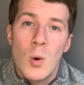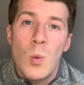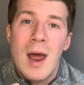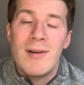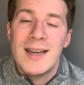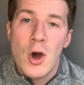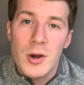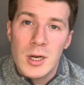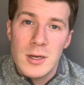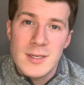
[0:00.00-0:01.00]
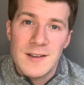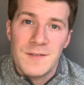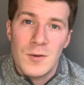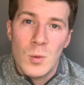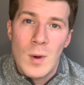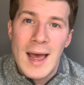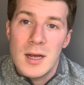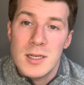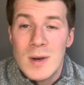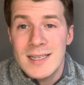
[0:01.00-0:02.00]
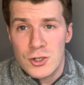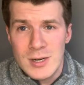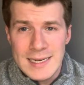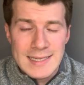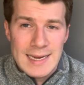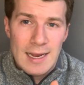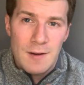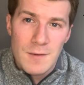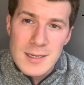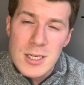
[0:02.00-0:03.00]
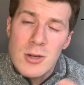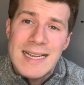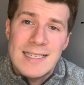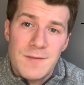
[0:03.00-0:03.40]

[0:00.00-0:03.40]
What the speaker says: wearing non-occlusive footwear, as well as treating associated